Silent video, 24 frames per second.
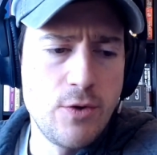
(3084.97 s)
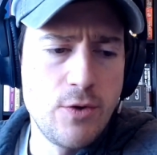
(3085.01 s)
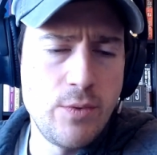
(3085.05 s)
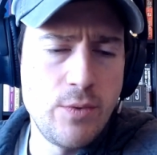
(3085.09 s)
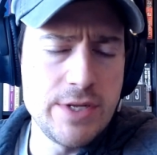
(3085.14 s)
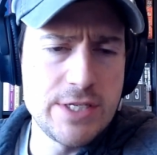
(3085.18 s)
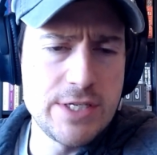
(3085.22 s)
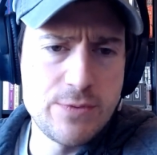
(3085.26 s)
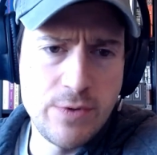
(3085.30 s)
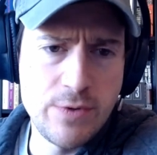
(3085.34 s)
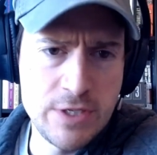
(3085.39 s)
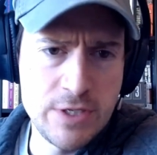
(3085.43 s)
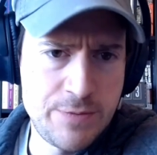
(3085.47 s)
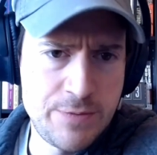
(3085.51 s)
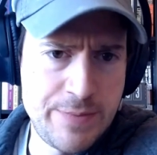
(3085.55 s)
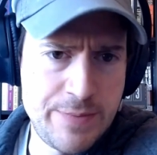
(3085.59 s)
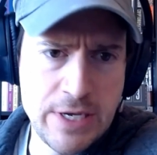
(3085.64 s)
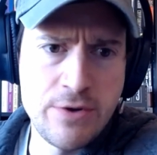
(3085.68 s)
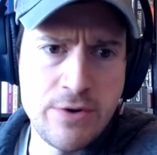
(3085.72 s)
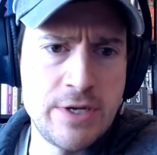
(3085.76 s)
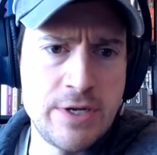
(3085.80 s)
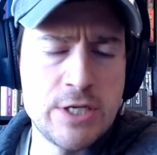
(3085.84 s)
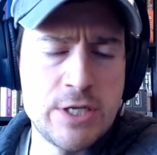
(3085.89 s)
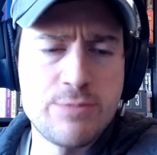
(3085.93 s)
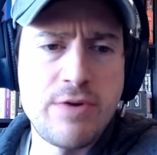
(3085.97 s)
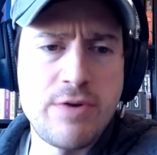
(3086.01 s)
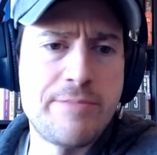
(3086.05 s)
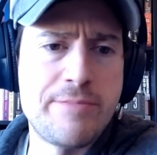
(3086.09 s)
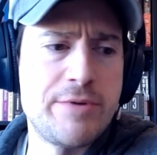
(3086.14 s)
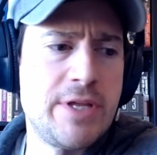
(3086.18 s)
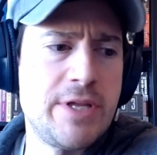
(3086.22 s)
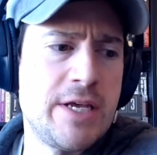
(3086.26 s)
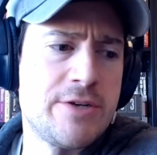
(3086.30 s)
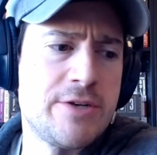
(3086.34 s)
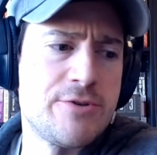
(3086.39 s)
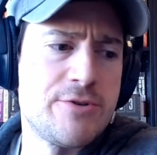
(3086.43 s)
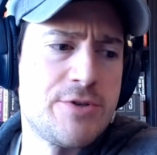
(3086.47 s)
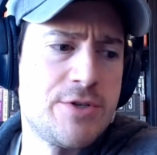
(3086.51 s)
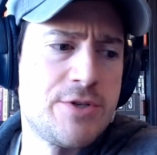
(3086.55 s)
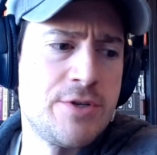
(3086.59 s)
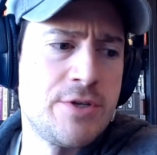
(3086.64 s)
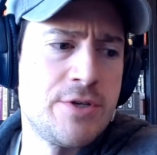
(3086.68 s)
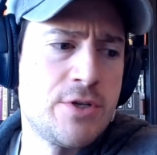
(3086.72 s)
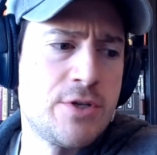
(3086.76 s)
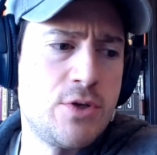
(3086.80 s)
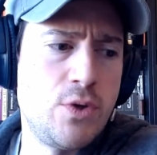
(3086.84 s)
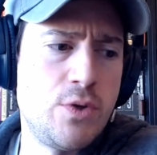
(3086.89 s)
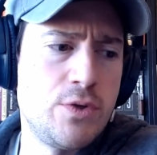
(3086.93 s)
Once Bitcoin is properly
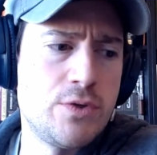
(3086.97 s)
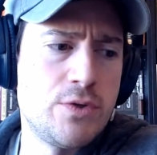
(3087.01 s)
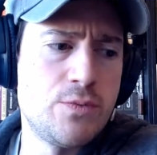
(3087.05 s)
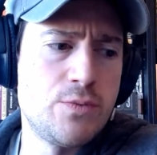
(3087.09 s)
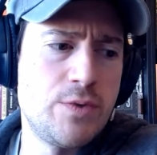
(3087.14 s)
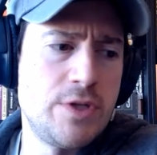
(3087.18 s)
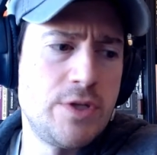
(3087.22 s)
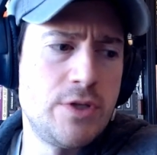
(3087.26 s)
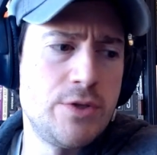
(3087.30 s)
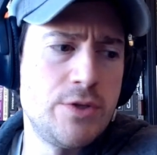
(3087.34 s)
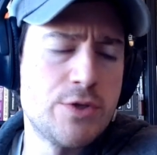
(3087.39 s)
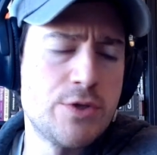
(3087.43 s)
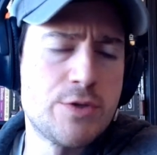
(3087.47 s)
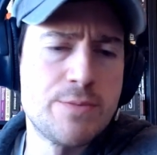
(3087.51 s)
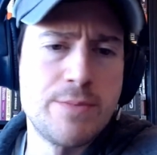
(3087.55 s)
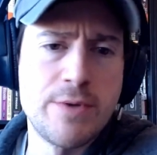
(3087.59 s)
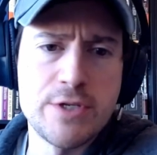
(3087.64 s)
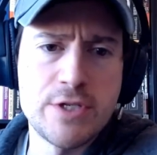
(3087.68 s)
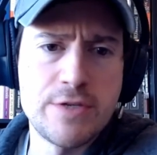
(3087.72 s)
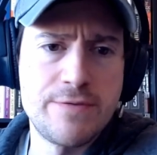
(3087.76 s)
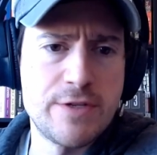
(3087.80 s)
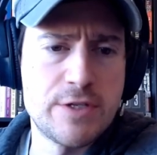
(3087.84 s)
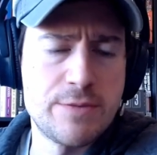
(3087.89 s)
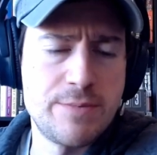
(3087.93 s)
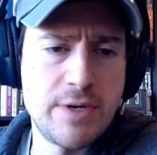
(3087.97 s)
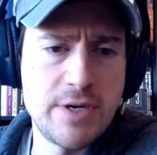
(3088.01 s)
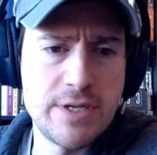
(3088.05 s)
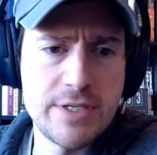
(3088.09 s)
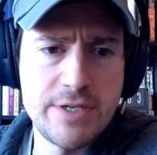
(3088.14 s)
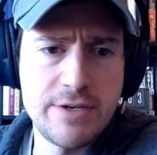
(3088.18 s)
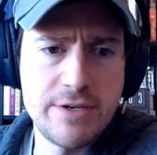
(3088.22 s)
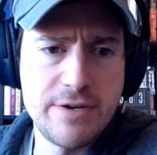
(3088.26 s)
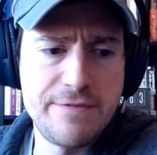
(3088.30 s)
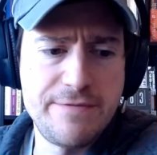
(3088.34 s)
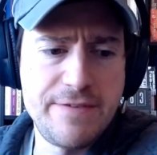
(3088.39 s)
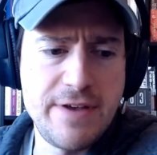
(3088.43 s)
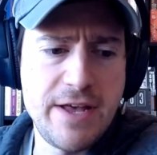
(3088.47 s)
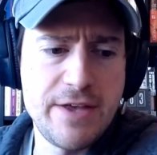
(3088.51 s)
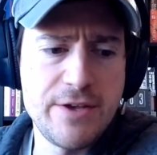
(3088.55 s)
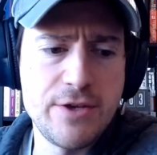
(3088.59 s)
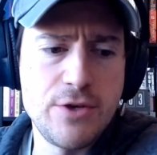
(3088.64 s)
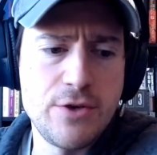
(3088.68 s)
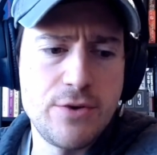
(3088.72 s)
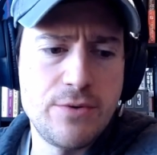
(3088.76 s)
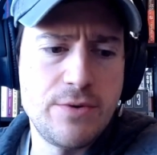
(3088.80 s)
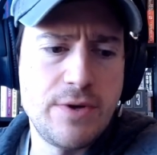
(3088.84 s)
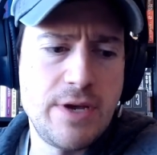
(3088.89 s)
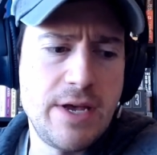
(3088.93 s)
understood, gold will lose most of its monetary
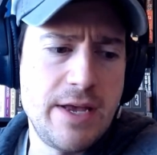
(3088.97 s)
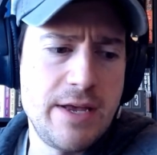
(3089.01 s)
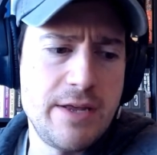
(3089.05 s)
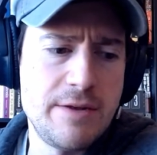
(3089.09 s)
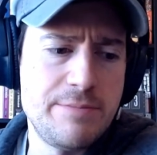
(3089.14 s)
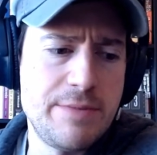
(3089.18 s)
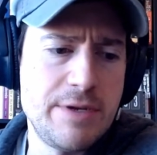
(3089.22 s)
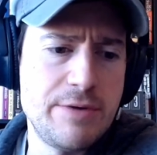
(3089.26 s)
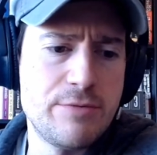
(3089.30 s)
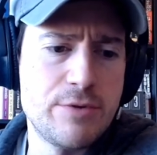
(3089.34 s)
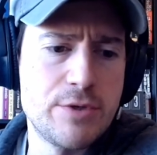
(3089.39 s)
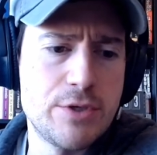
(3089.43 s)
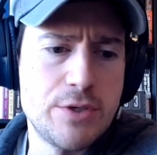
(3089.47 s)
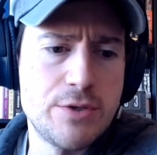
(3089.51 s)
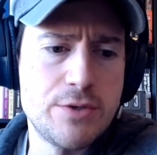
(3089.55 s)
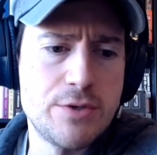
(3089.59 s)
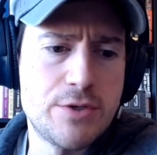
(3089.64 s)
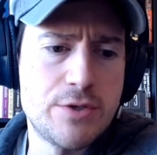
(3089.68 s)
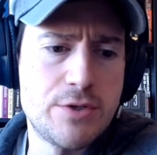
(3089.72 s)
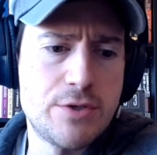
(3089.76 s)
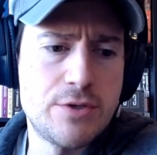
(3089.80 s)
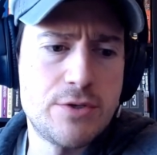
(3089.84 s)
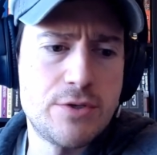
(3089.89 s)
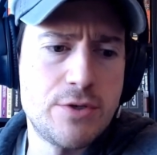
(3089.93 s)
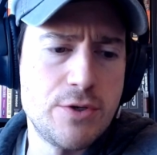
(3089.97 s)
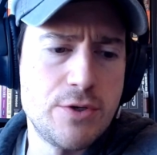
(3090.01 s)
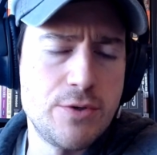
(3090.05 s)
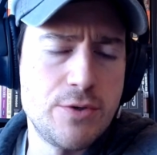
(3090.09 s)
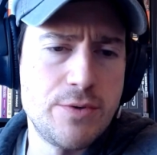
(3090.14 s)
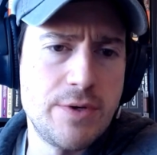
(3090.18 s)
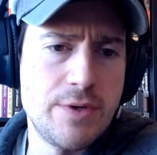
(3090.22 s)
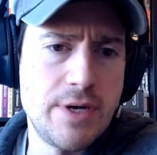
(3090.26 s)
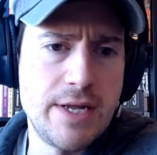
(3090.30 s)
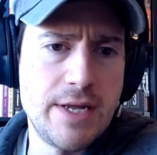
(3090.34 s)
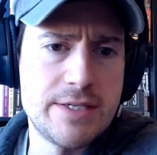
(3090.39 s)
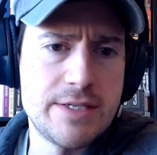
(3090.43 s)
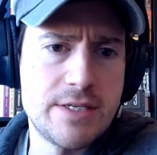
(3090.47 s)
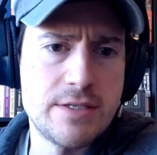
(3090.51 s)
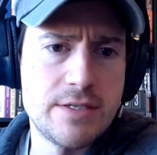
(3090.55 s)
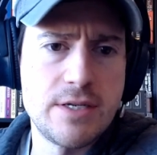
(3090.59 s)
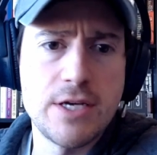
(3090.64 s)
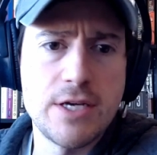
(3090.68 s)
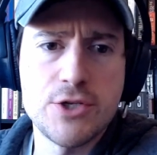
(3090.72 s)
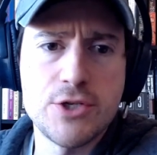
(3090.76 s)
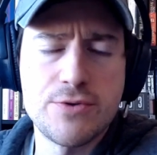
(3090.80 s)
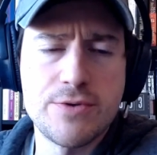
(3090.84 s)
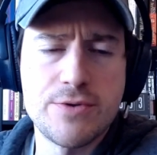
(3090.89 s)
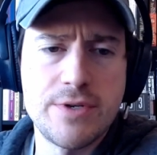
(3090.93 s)
value and be reduced to its
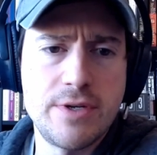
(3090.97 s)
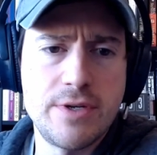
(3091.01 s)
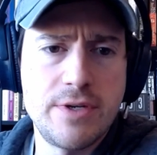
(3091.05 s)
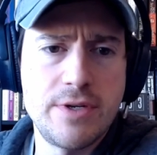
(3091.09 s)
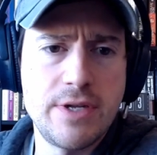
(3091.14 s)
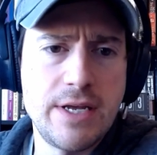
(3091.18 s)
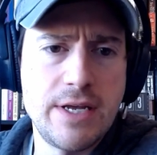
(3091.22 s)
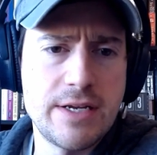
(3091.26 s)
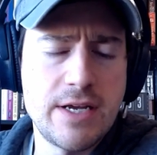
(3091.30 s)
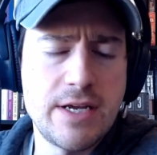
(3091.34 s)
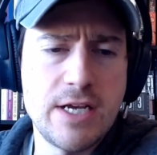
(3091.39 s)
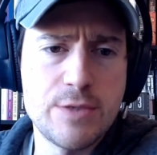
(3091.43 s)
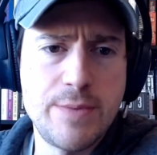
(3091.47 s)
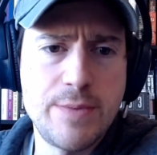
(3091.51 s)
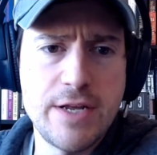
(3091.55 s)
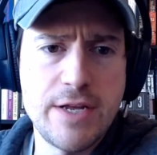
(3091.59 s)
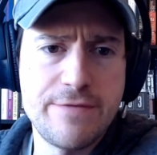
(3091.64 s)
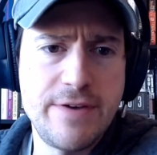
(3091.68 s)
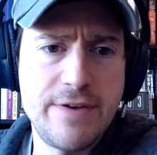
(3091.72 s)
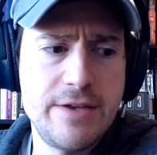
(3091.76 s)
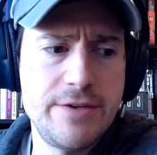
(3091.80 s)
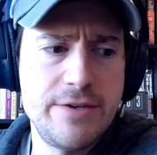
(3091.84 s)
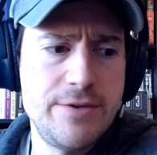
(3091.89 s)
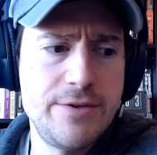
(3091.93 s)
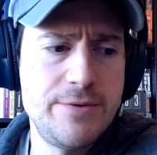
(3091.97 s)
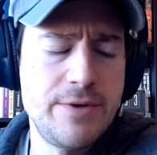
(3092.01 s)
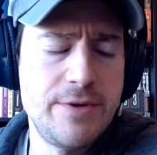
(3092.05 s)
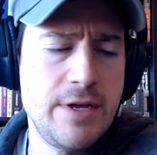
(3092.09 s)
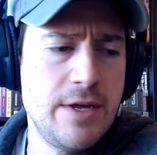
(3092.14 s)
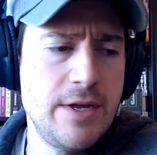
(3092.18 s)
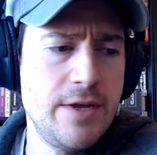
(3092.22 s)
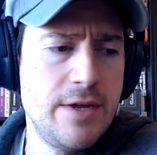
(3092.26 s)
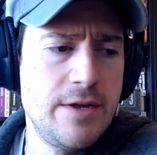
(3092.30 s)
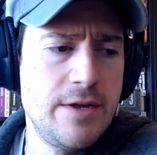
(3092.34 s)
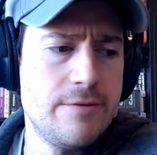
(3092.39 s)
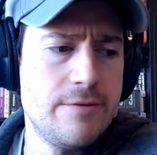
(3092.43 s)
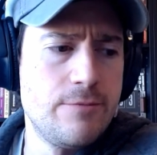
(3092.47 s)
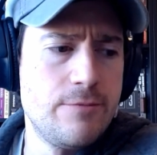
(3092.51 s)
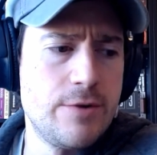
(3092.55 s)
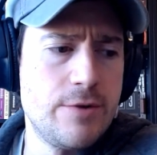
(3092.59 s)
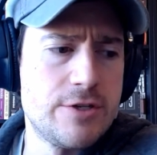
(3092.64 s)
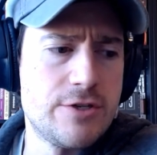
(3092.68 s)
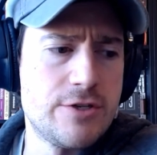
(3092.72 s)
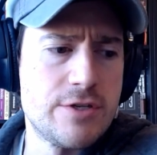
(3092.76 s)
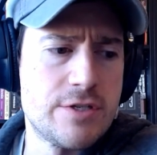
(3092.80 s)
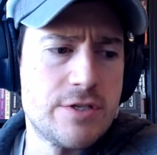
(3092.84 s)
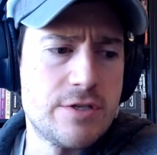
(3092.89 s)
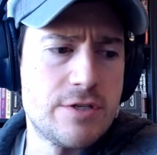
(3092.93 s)
industrial and cosmetic value,
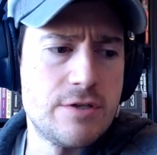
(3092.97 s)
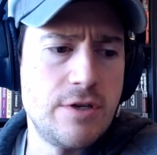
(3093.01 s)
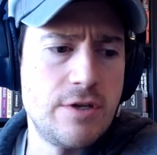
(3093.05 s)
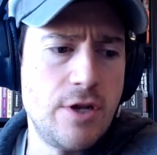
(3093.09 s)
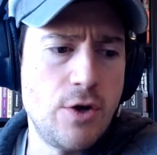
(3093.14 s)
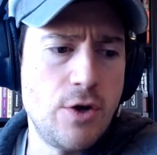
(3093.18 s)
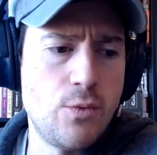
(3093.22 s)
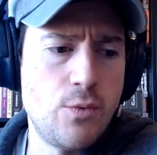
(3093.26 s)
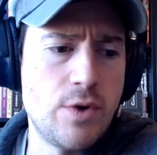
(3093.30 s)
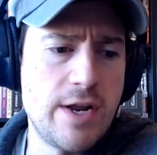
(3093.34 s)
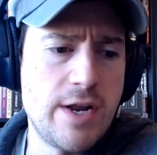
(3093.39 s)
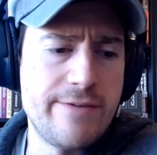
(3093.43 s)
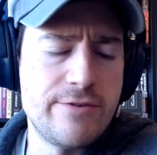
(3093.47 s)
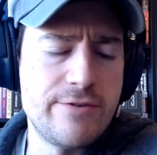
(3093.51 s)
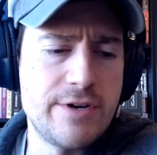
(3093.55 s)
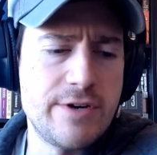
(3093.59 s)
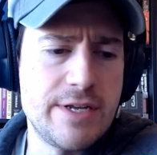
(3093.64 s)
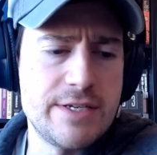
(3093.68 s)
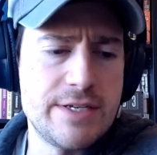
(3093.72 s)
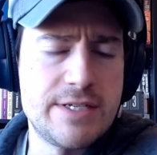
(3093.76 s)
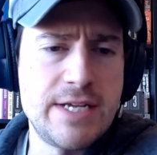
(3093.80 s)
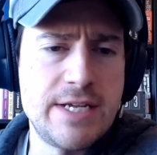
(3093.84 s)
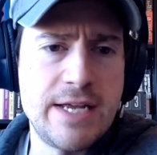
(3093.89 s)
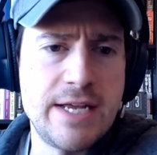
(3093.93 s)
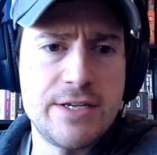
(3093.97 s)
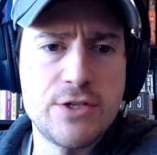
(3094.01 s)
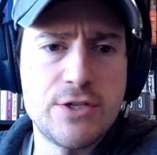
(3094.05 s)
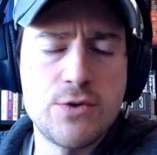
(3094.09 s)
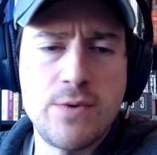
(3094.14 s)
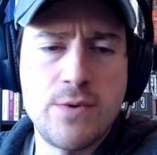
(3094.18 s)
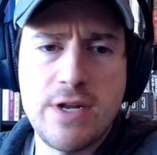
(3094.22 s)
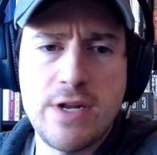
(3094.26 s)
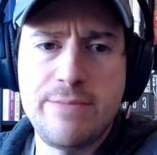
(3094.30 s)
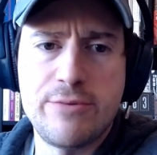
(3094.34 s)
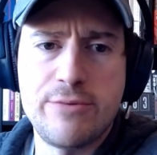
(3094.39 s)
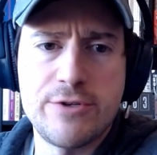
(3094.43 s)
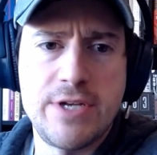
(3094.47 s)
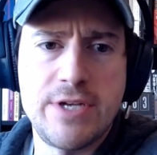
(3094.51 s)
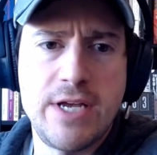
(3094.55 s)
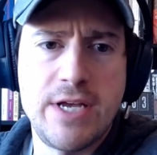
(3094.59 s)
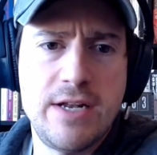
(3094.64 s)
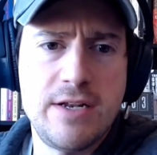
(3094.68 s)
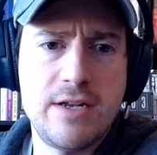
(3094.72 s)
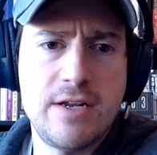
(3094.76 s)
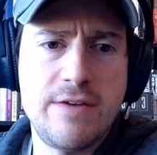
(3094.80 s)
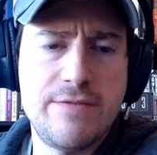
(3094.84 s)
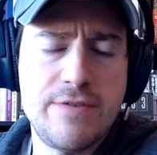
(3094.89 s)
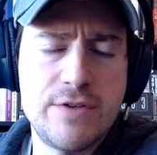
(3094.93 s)
which is, whatever it is, 10 to
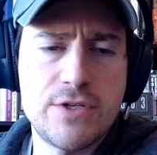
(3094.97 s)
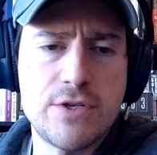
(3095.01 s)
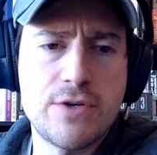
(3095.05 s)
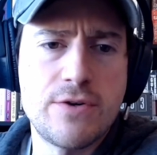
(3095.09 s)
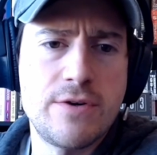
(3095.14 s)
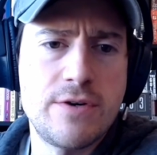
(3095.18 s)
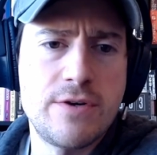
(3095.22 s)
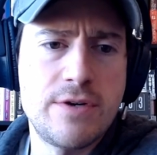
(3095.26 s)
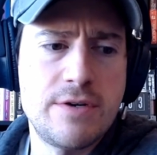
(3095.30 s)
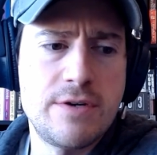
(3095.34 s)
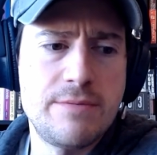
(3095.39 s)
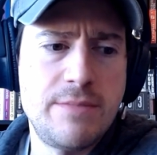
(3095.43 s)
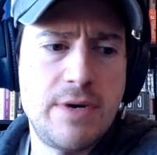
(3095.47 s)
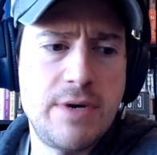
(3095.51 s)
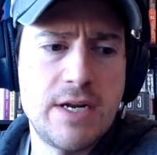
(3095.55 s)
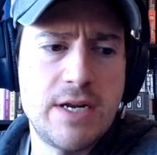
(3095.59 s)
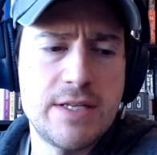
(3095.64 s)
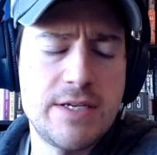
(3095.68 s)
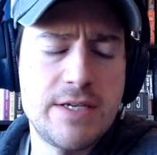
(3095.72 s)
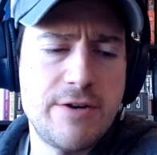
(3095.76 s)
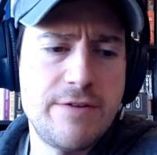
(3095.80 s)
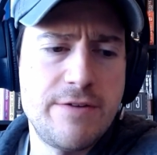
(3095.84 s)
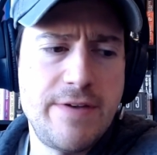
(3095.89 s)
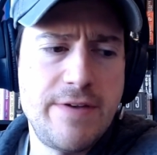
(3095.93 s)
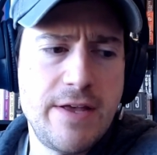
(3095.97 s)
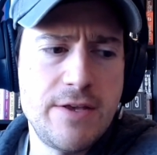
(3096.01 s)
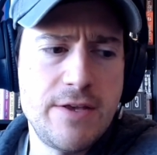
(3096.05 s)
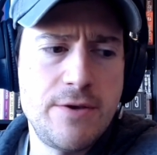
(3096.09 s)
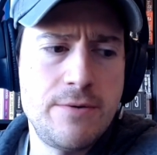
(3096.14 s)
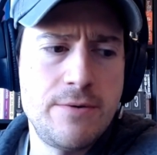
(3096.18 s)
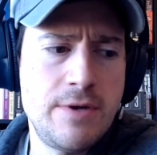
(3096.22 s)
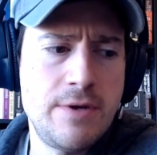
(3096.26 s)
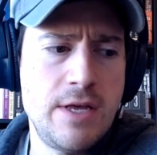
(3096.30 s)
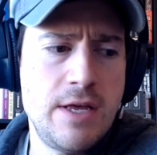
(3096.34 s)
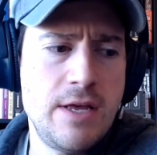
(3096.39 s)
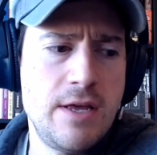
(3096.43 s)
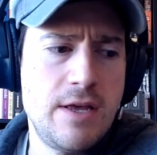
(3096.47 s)
20% of its current monetary value.